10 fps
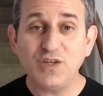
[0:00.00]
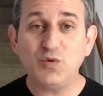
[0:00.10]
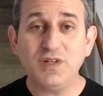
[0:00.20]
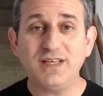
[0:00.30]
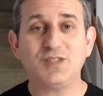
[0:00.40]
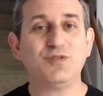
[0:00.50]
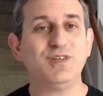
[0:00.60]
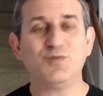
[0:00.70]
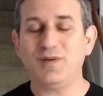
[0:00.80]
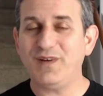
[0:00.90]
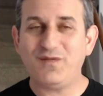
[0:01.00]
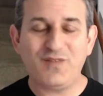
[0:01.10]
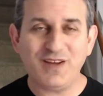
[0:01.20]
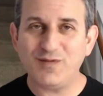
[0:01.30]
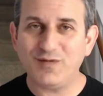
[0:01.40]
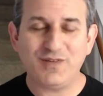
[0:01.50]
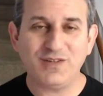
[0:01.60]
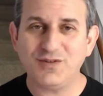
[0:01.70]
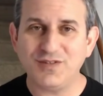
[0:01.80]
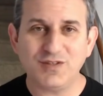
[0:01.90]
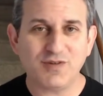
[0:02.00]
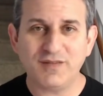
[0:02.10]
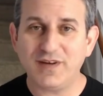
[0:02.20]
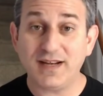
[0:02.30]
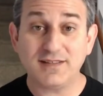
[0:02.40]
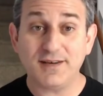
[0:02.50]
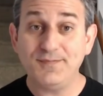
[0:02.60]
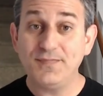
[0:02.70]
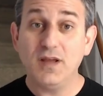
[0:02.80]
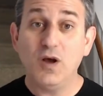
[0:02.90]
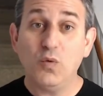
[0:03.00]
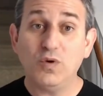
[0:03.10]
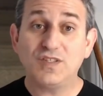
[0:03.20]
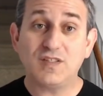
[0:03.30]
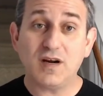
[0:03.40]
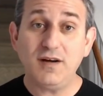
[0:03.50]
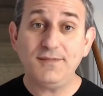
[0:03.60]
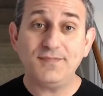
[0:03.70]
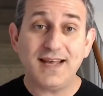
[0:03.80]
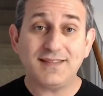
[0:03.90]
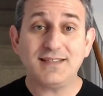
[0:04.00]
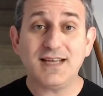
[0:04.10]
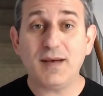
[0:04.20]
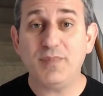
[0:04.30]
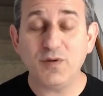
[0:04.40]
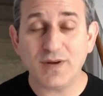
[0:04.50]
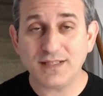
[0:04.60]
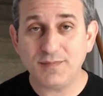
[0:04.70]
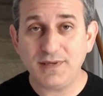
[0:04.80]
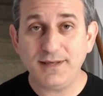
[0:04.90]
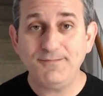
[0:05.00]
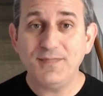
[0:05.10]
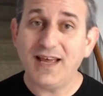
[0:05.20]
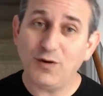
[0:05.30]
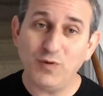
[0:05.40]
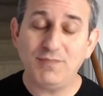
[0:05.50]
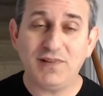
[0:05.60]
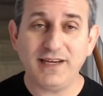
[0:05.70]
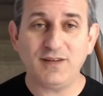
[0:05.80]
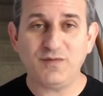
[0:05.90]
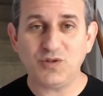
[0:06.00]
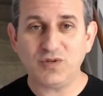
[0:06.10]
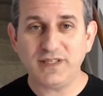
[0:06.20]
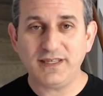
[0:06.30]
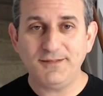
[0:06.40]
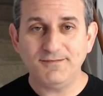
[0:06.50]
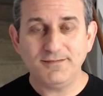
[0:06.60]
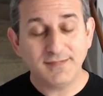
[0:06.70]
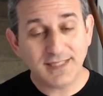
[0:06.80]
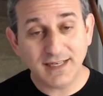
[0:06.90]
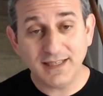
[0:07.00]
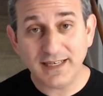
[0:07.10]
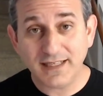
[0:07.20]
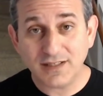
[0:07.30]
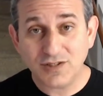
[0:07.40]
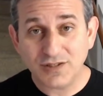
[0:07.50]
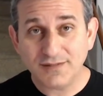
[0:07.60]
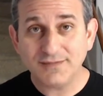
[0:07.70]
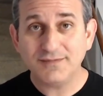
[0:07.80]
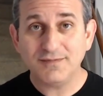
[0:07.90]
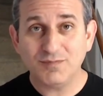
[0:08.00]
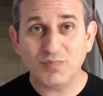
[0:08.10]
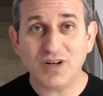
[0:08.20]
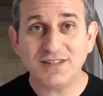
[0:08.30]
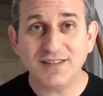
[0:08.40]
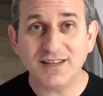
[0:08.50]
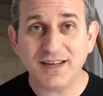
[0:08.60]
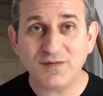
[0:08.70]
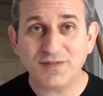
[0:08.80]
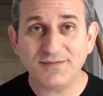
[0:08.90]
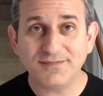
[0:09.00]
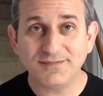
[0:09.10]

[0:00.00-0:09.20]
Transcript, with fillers: Visual history is one of my favorite features in Trifacta. We'll start at the top of the recipe and replay it visually. Data lineage brought to life.